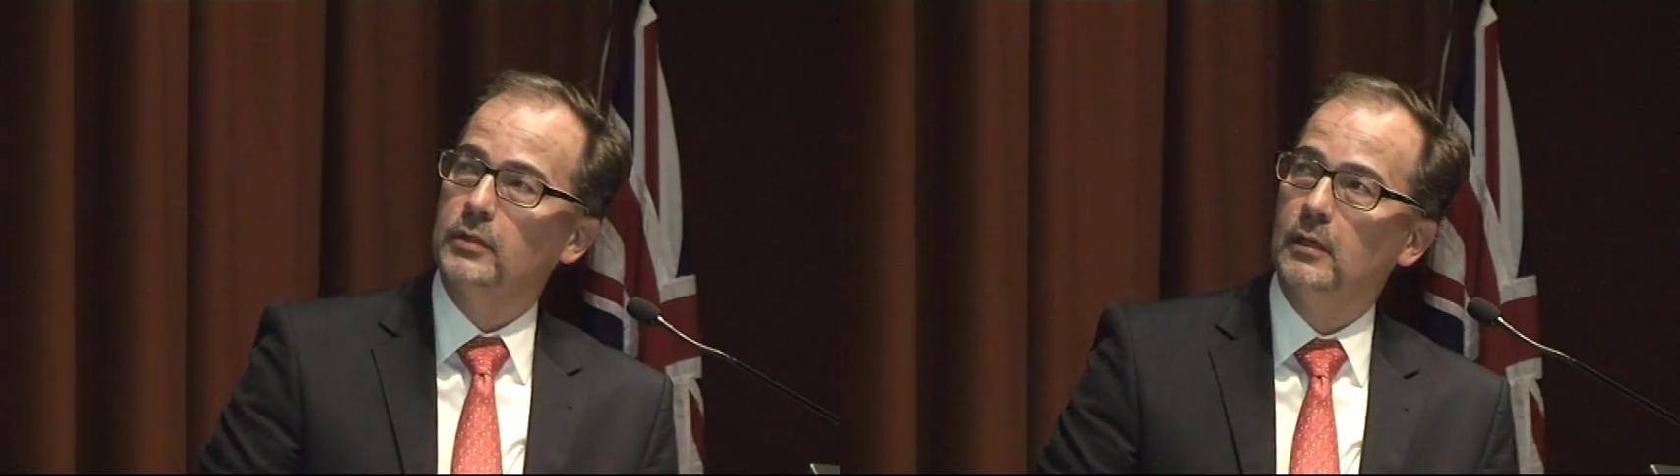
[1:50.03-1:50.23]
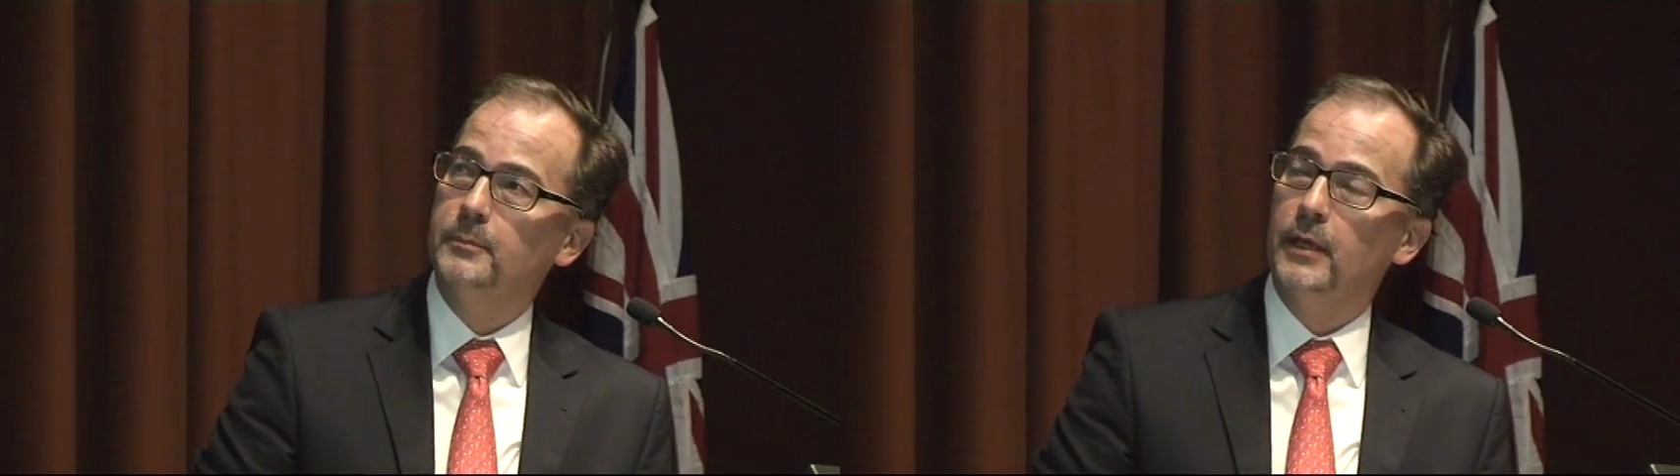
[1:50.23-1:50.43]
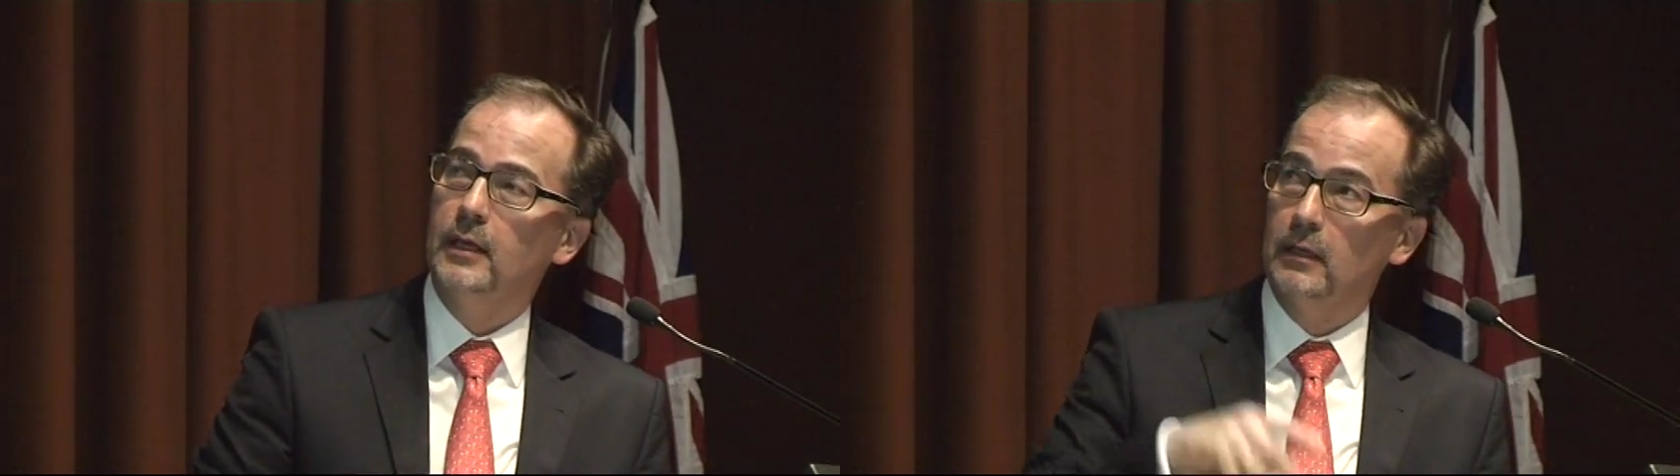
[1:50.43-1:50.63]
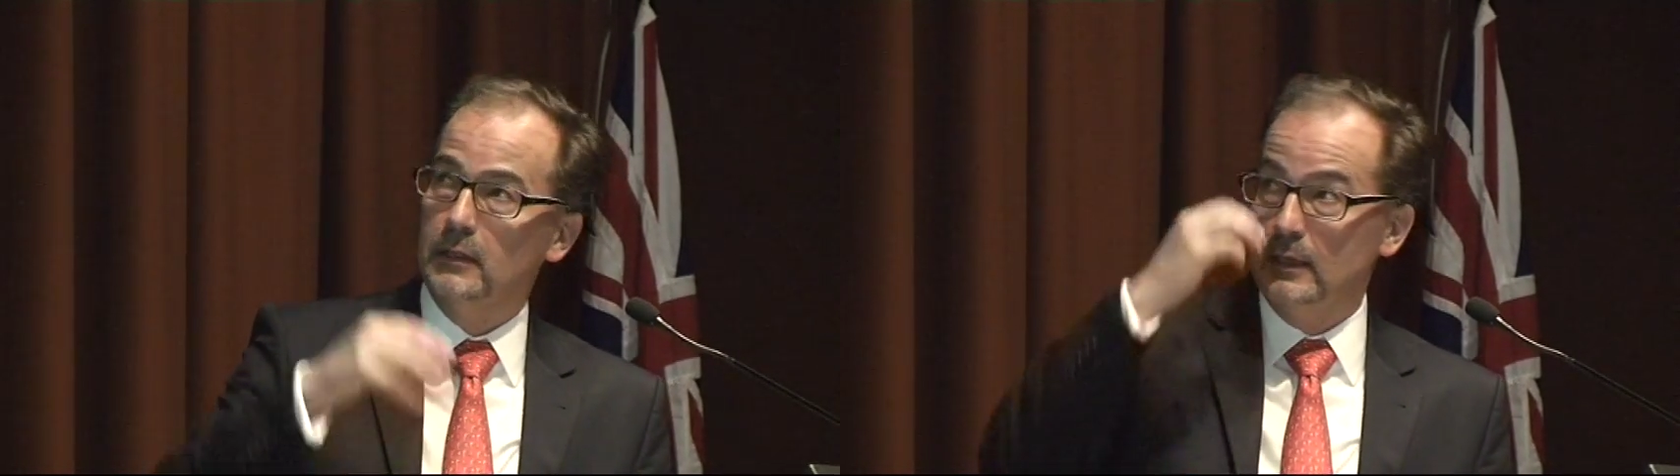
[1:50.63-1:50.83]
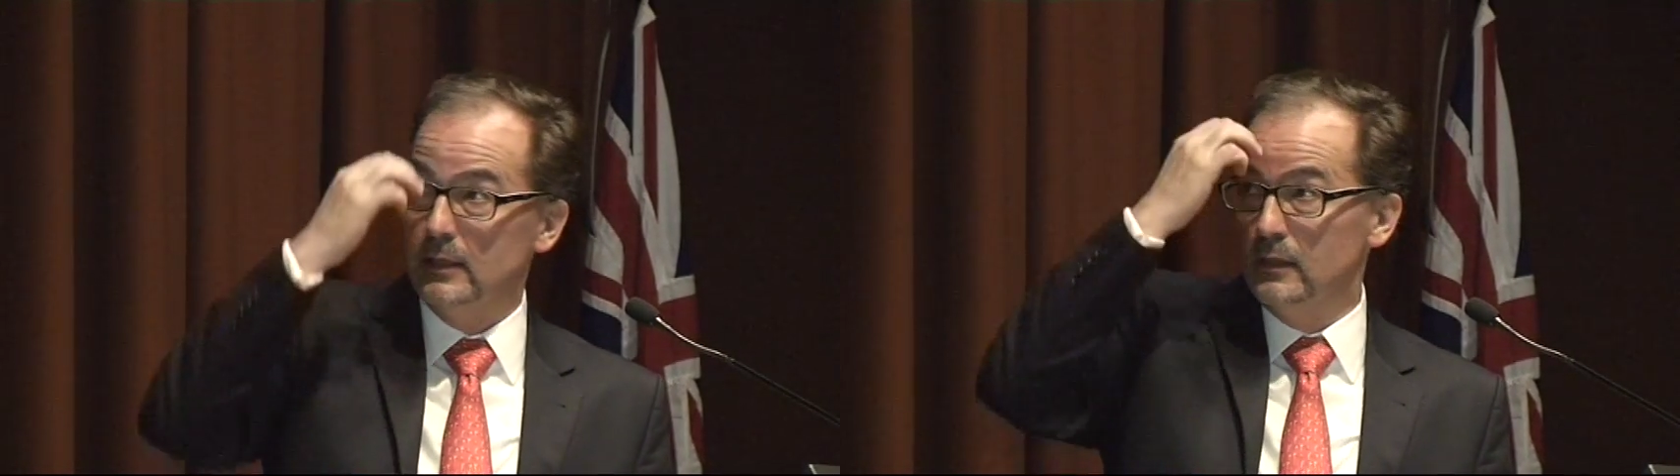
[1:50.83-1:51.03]
topic
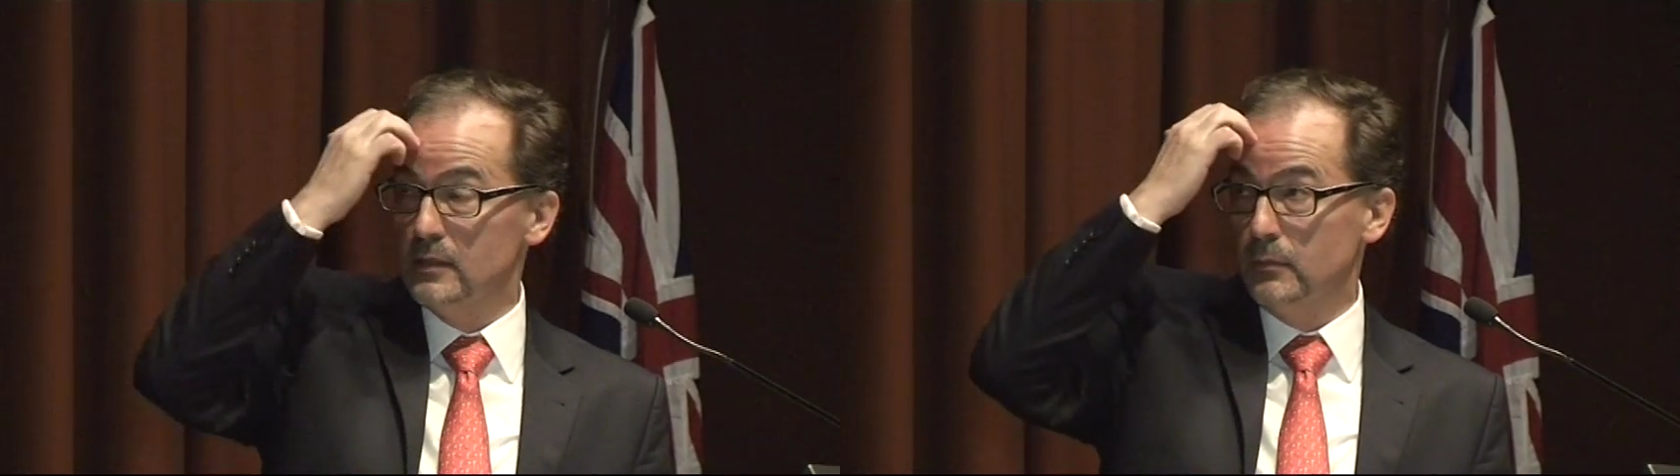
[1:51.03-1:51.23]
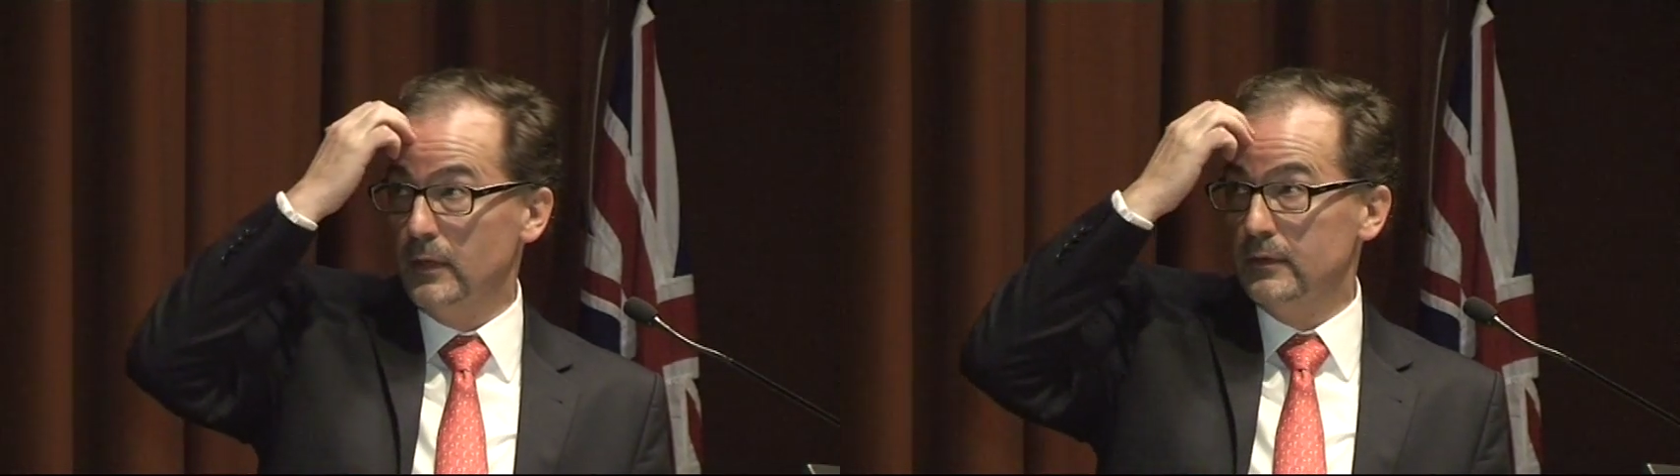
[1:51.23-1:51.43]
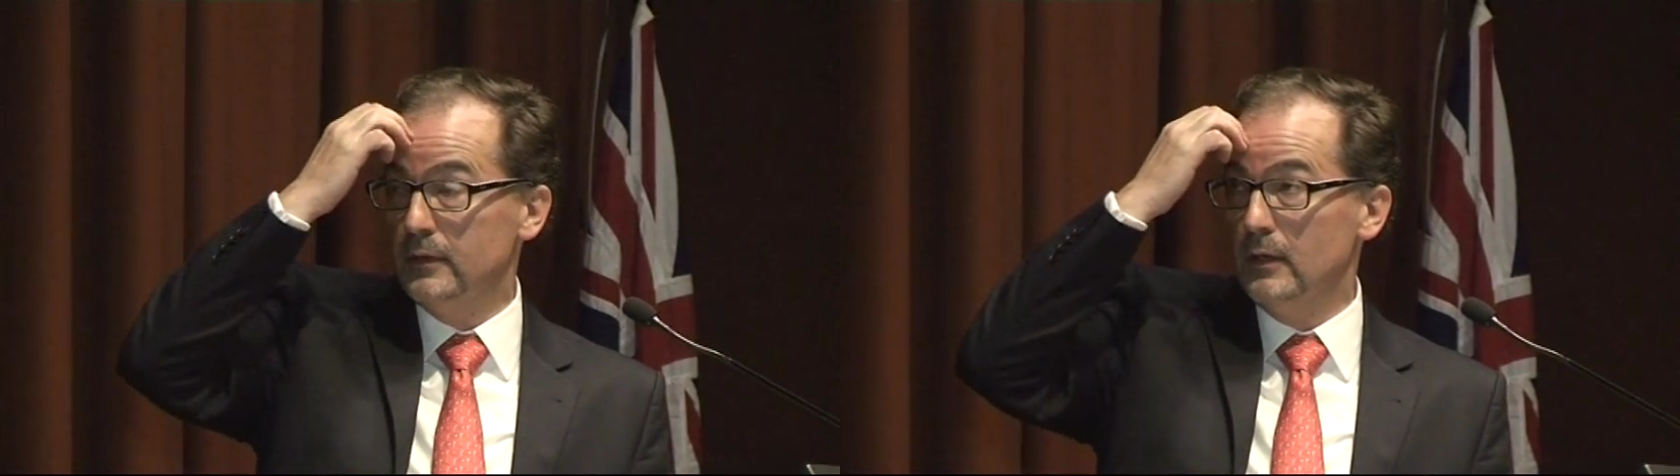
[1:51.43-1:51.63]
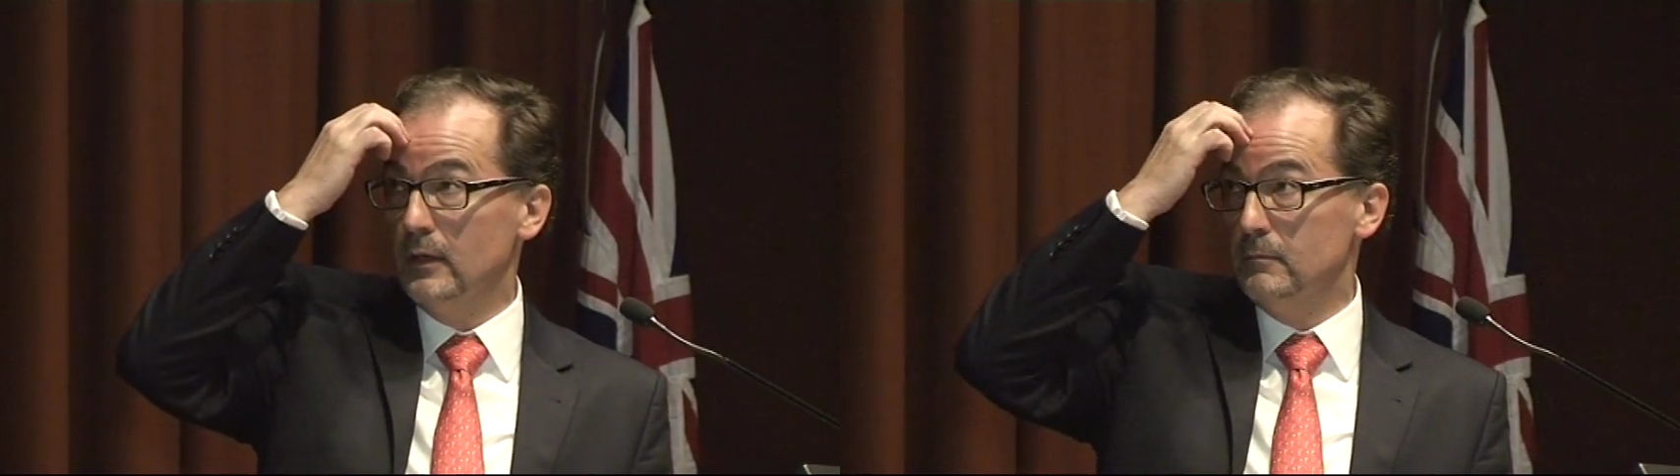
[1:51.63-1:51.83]
that deals with